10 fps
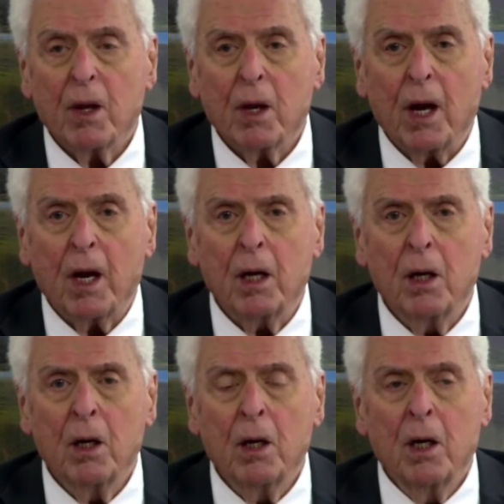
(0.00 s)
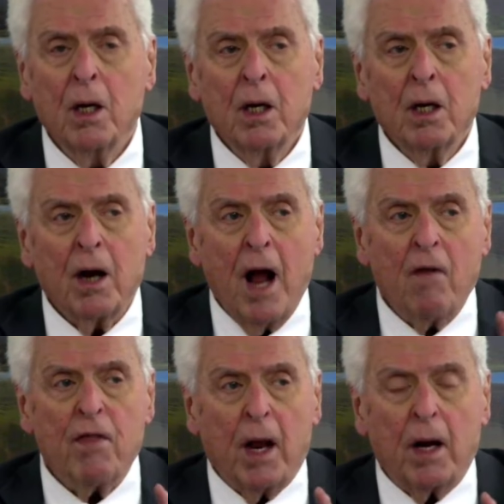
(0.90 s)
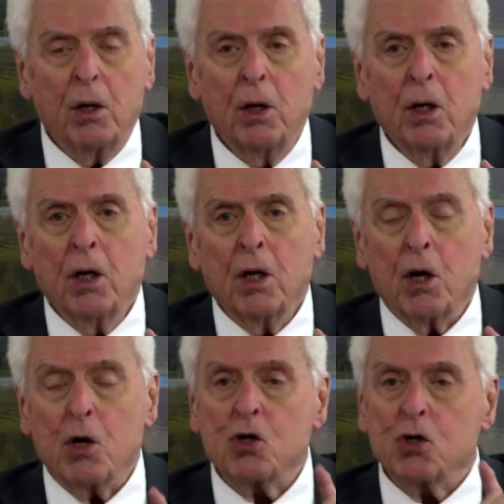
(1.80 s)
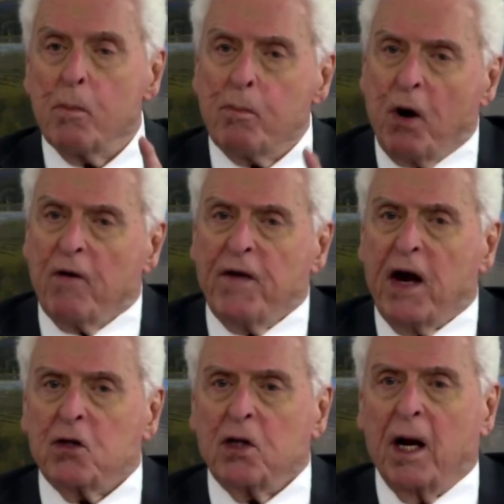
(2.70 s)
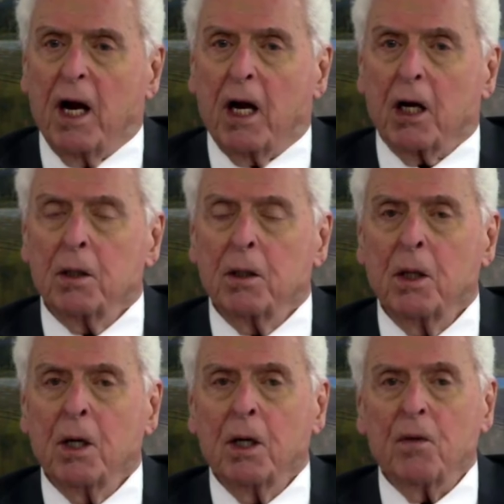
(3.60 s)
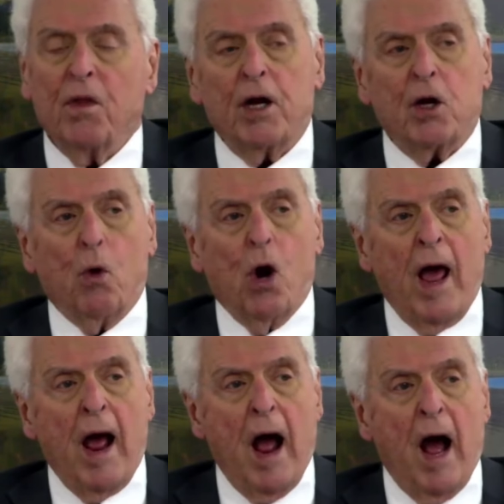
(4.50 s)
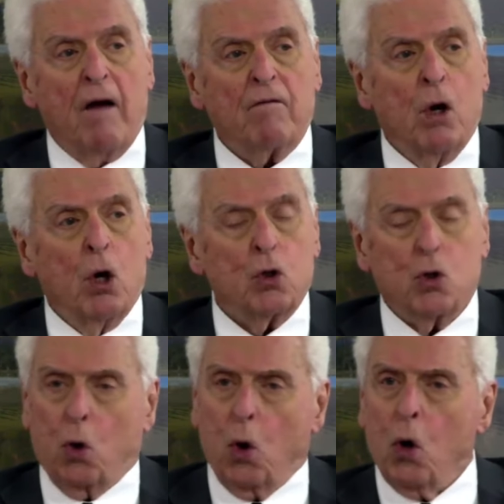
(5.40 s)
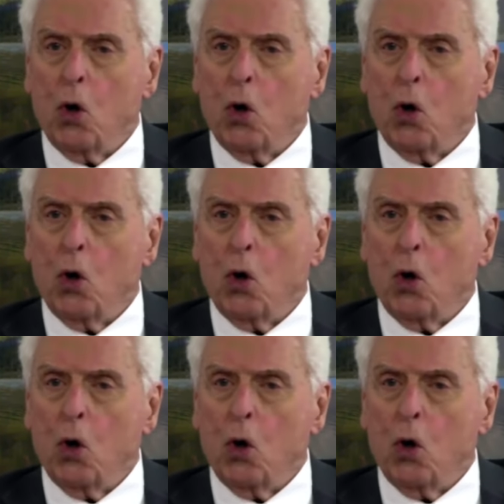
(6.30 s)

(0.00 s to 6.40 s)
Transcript: Okay? Now then, here's the perfect thing that will have total